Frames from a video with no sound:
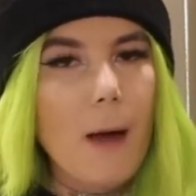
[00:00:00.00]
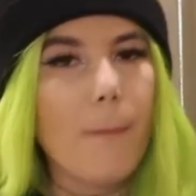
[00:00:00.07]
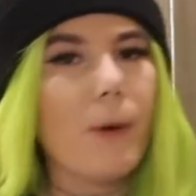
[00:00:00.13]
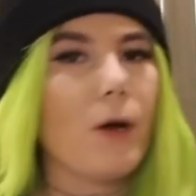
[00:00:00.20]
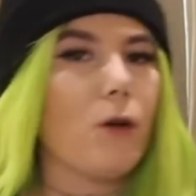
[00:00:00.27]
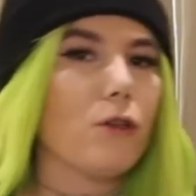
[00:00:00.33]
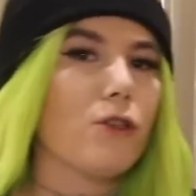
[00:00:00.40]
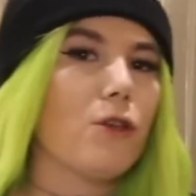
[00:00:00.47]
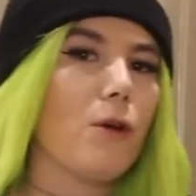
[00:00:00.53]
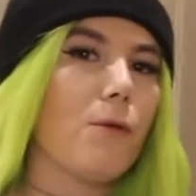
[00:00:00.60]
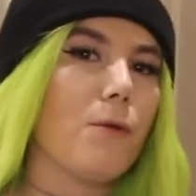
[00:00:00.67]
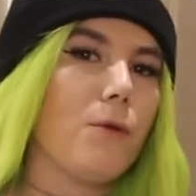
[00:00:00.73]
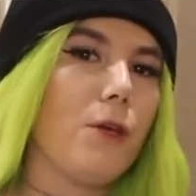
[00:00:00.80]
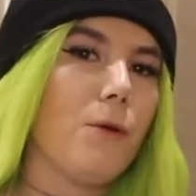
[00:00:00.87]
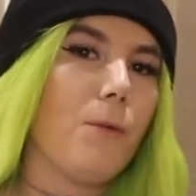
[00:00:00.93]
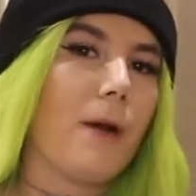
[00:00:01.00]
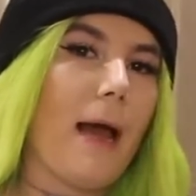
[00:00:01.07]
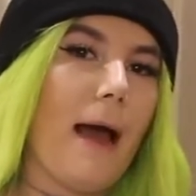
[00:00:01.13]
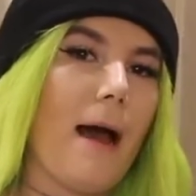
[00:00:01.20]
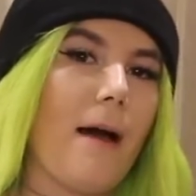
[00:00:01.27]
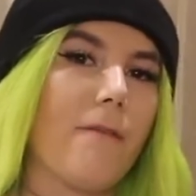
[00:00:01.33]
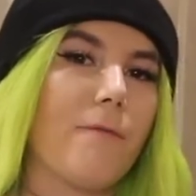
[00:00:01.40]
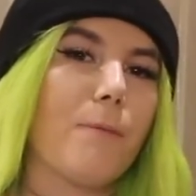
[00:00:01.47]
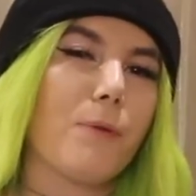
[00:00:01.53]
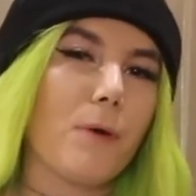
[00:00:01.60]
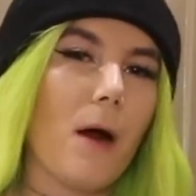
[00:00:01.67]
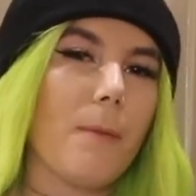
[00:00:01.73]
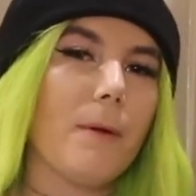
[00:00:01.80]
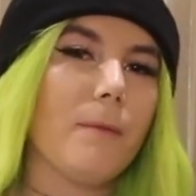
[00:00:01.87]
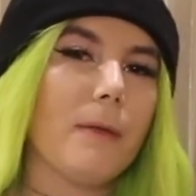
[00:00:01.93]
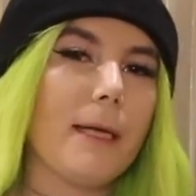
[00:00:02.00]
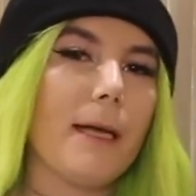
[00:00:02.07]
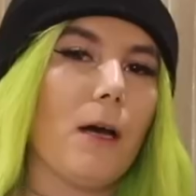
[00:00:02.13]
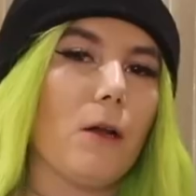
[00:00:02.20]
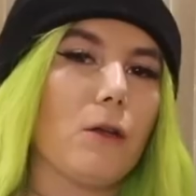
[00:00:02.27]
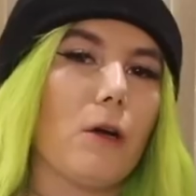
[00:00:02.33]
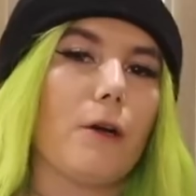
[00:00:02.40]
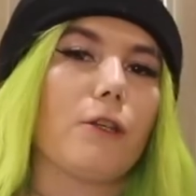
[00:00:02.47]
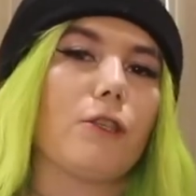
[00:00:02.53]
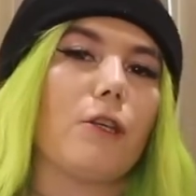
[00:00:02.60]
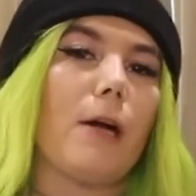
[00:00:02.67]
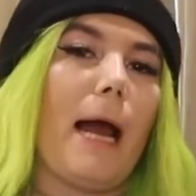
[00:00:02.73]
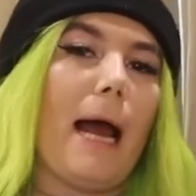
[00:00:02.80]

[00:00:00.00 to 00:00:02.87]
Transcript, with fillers: but also you would have probably a larger